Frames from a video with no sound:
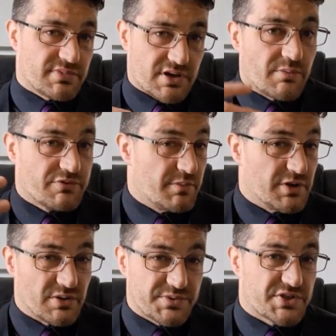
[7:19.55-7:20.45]

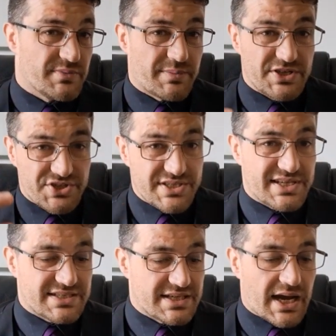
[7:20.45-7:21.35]
comparable up to maybe
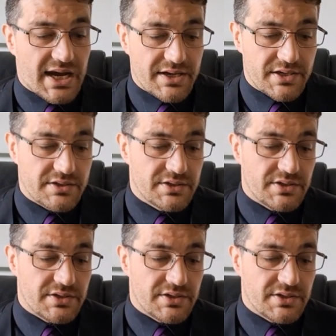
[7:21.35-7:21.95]
GCSE higher,